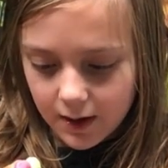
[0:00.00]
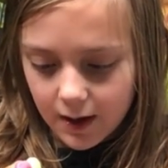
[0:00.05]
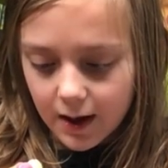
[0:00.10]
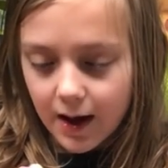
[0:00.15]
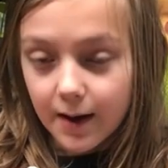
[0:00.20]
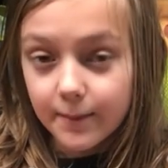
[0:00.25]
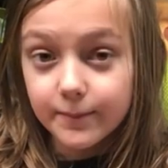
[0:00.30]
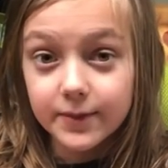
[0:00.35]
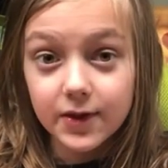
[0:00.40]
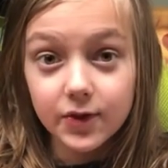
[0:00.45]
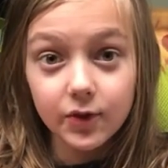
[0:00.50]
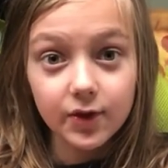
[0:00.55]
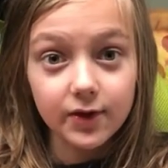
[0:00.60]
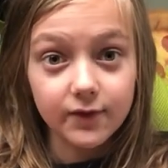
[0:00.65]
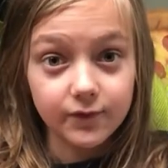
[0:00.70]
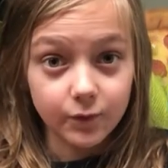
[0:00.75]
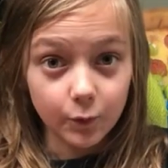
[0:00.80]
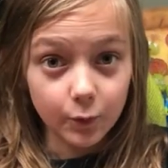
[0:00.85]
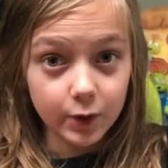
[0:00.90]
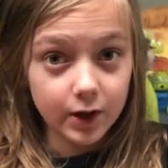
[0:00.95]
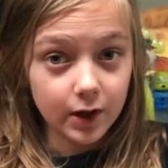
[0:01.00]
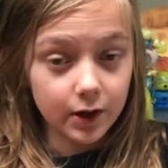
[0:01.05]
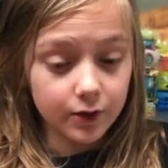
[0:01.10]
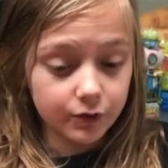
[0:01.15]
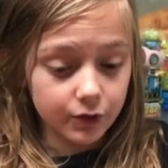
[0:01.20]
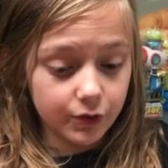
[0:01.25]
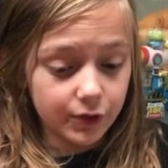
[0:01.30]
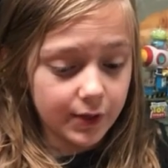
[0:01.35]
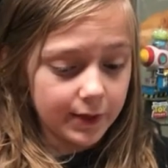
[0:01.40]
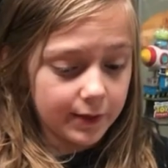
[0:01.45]
Um, these are like forty dollars
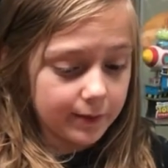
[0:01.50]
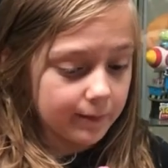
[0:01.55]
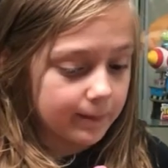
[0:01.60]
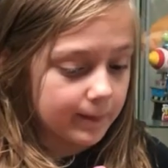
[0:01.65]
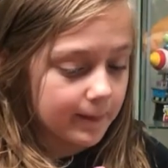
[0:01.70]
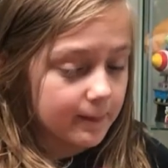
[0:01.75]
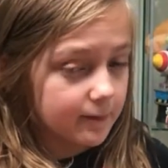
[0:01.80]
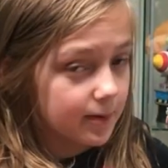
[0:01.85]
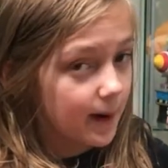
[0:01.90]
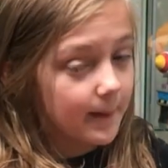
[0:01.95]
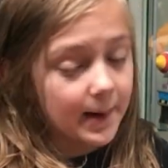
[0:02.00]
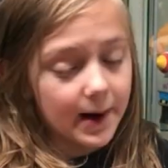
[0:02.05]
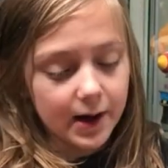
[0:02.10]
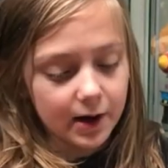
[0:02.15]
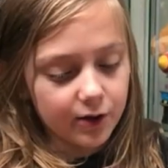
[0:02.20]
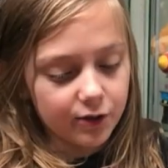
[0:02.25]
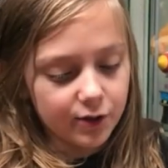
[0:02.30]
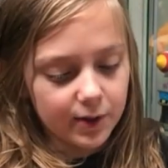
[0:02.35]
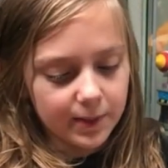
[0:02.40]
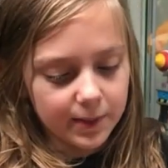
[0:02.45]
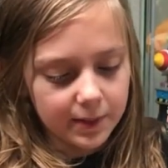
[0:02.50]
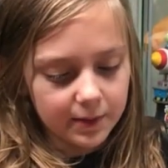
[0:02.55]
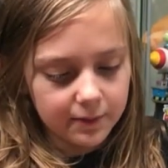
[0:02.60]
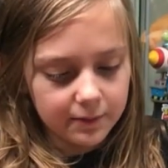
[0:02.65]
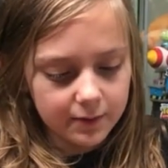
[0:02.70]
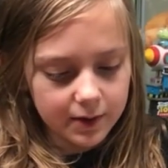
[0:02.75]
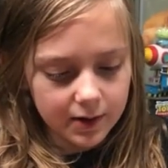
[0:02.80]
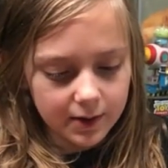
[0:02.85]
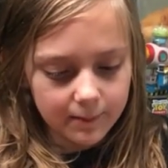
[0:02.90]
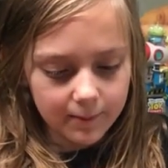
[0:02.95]
or so. I'm probably not gonna sell it though.
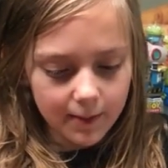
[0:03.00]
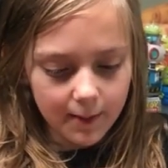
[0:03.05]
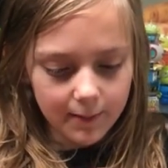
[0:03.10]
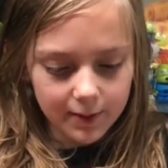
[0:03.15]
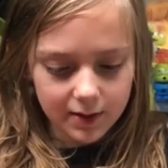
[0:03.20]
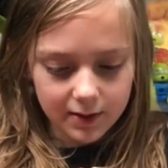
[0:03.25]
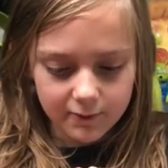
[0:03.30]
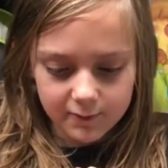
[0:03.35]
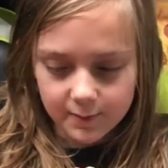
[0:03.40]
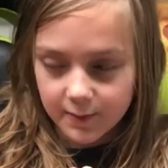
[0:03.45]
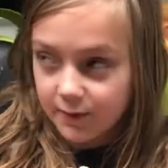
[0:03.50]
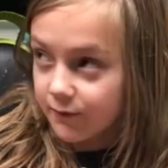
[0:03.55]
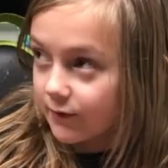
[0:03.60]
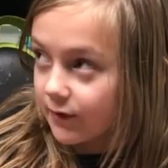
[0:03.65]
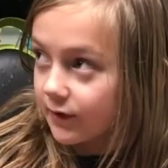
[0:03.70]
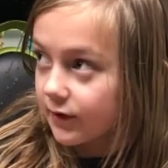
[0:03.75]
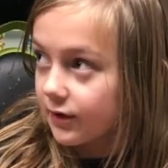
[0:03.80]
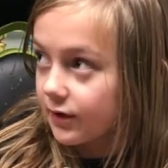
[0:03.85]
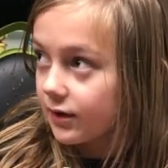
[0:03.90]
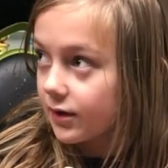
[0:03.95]
I'm probably gonna go with my friend.